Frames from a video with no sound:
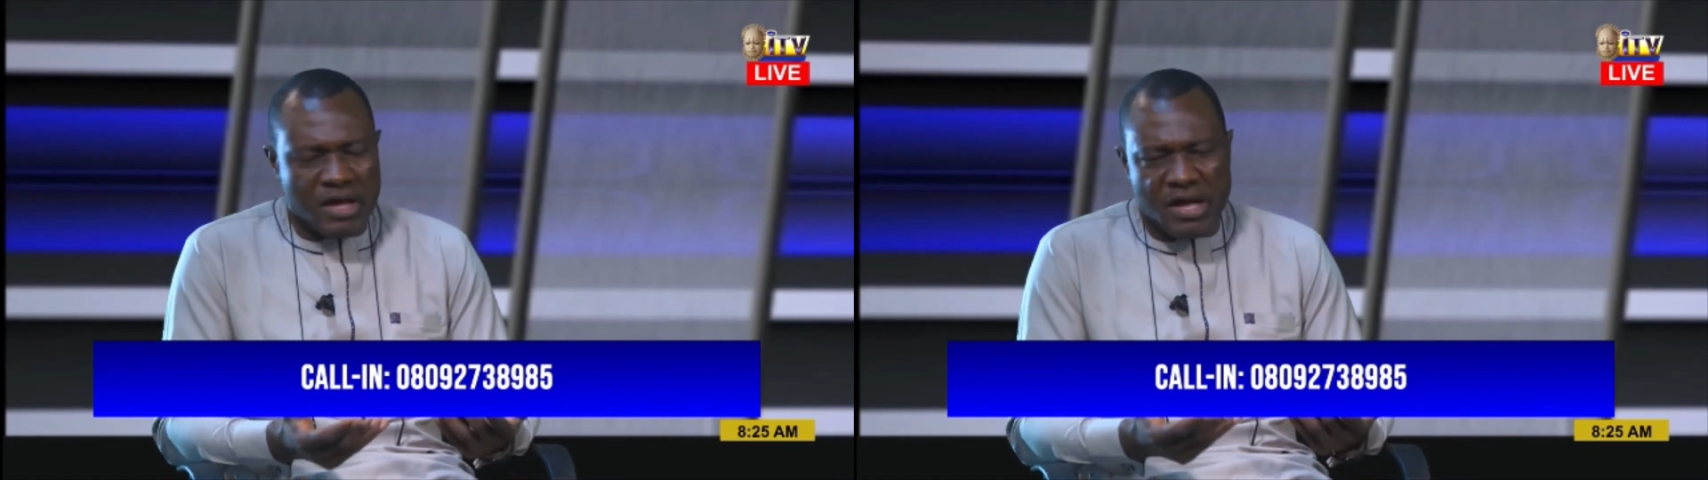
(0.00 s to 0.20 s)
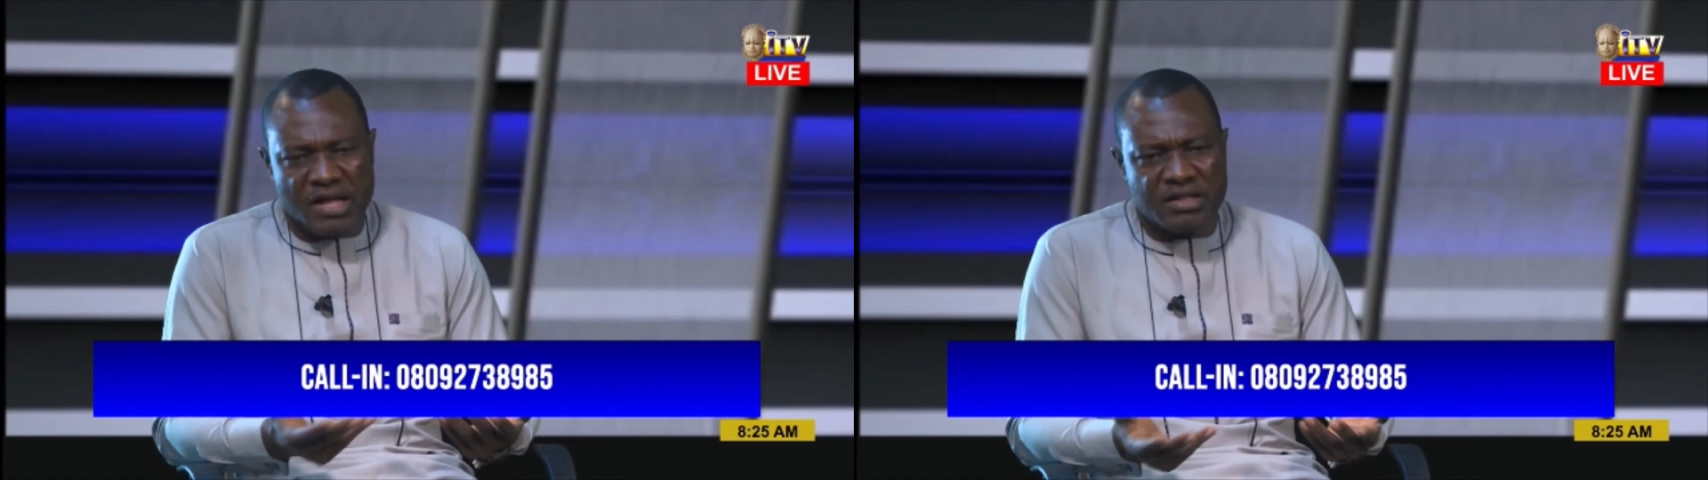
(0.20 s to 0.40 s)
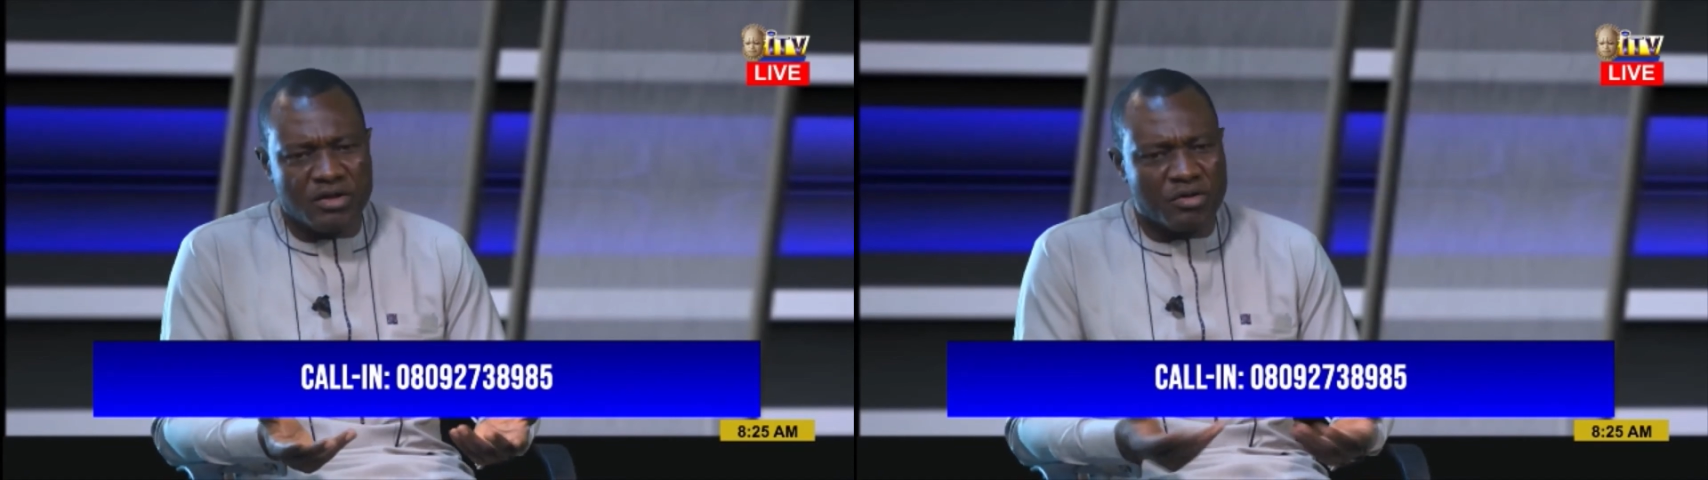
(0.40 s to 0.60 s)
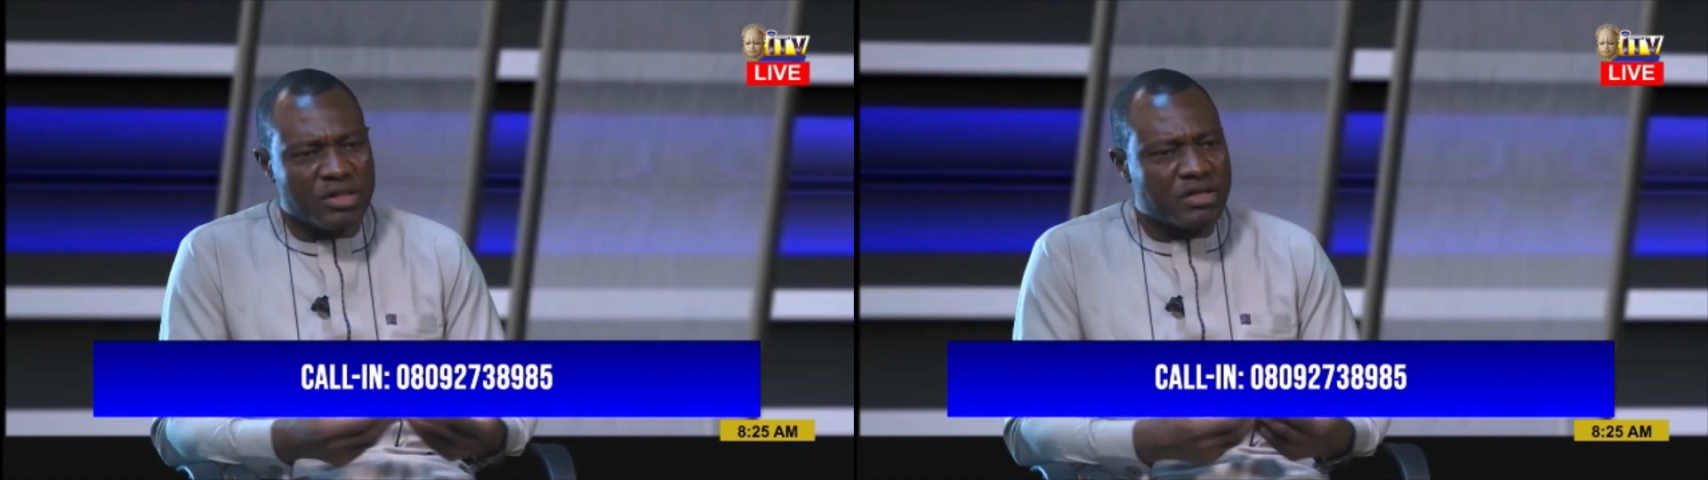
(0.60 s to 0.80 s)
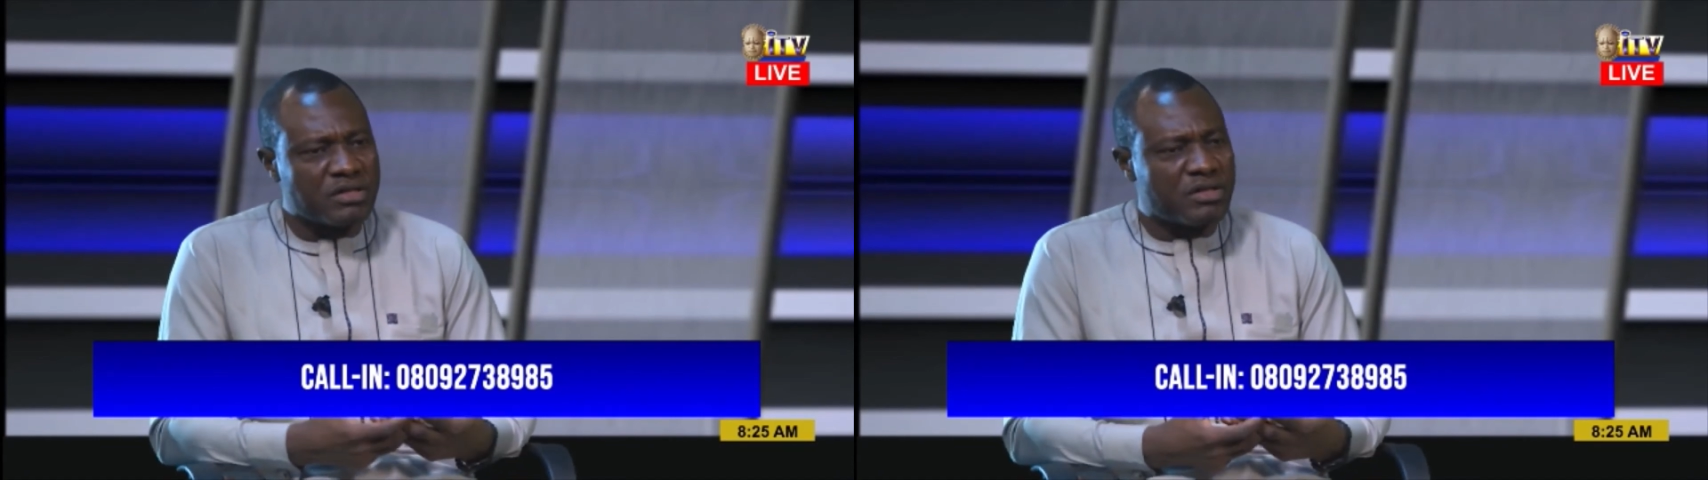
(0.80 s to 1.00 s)
I had a
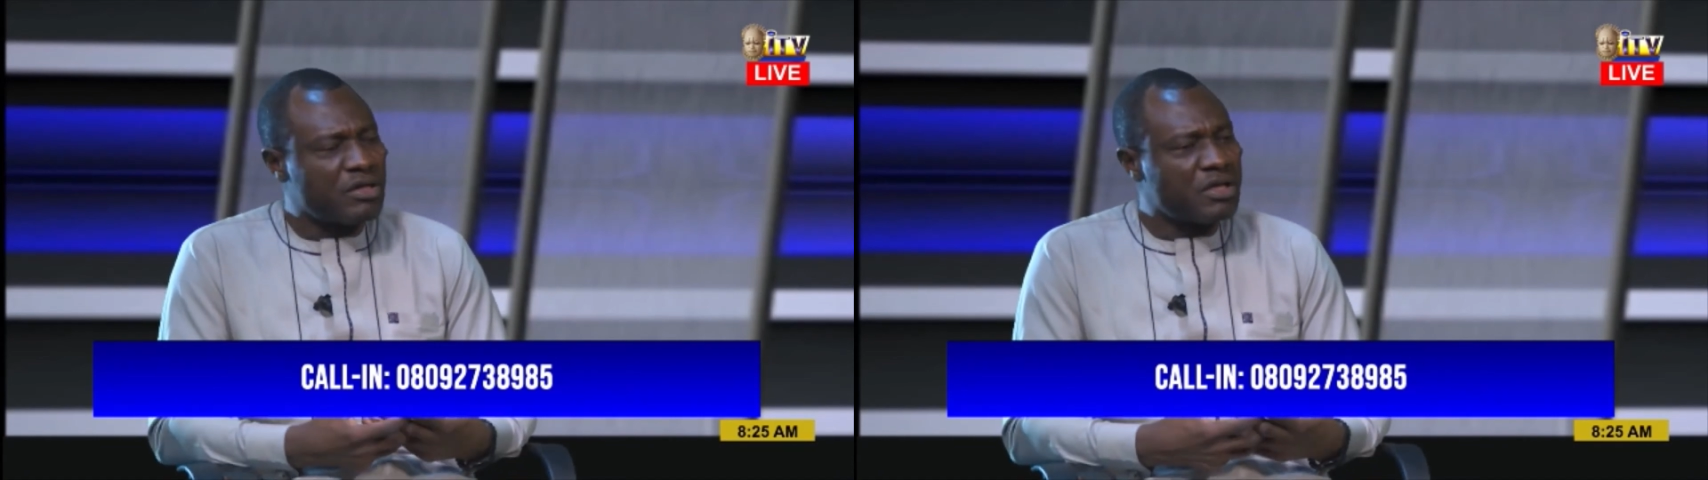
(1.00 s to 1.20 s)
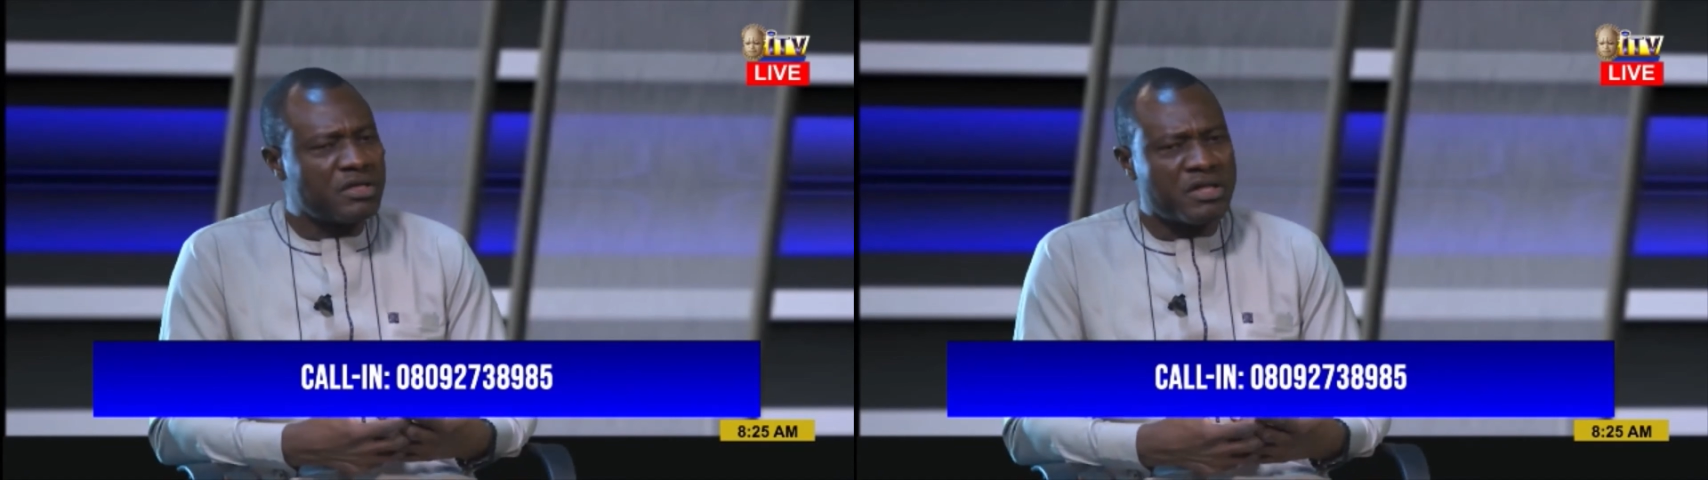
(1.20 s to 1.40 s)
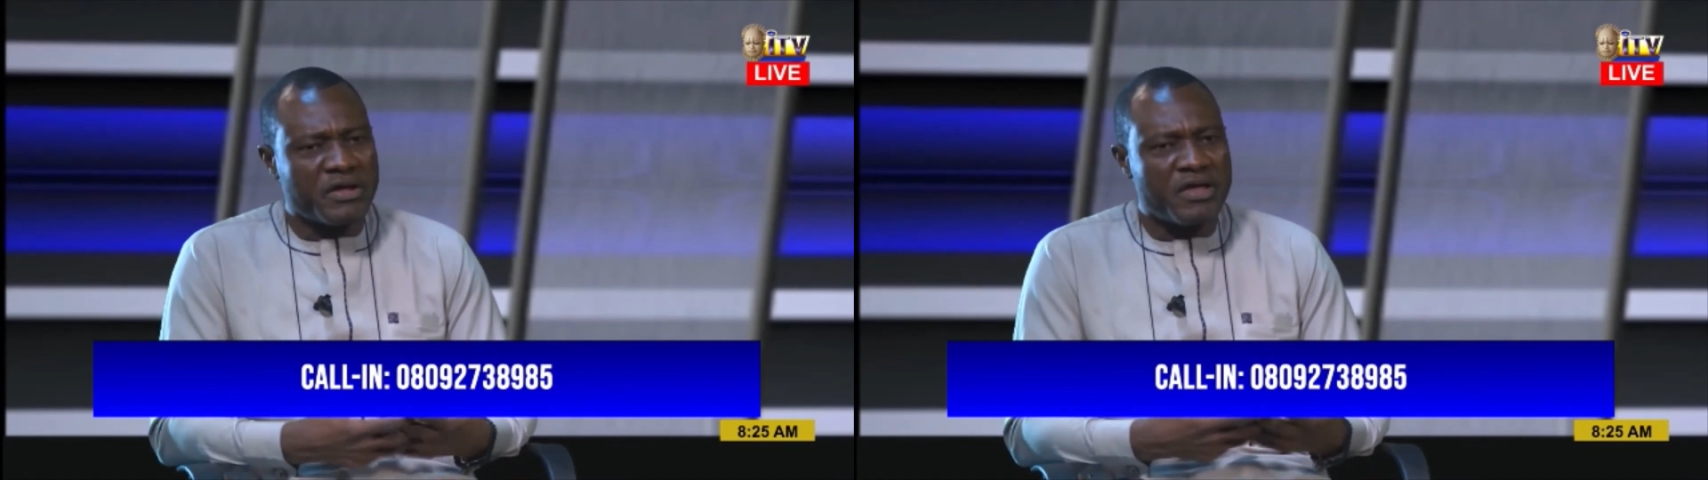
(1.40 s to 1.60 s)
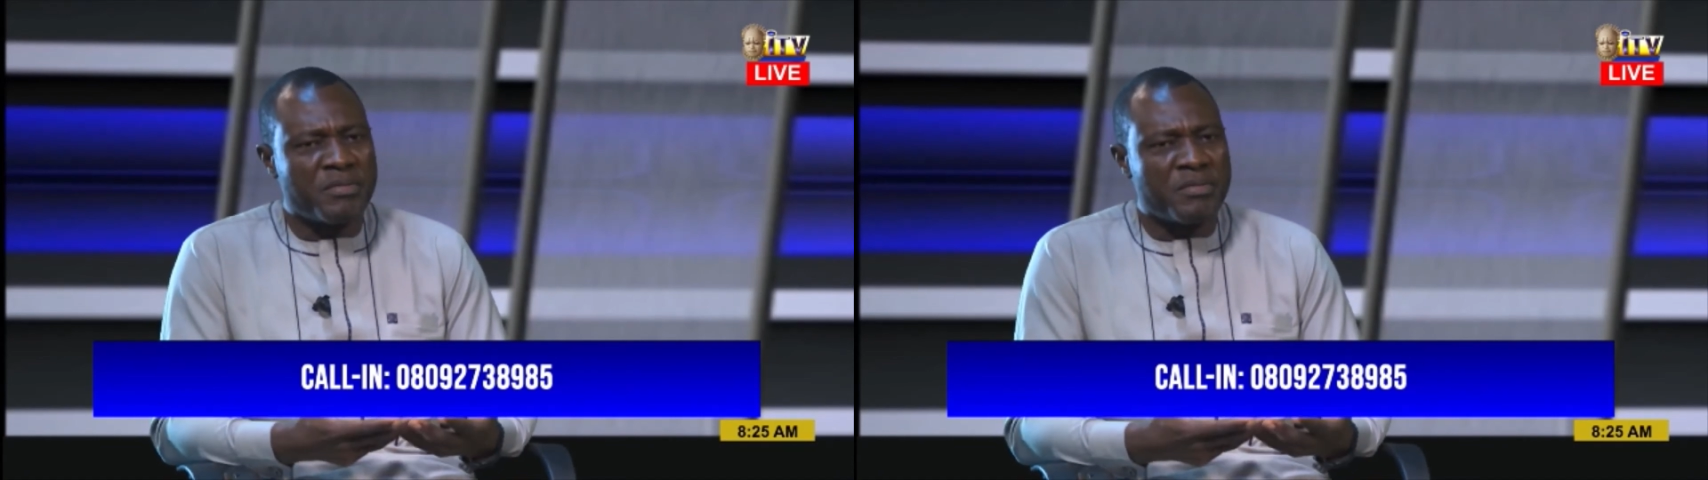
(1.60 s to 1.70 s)
young lady the other day that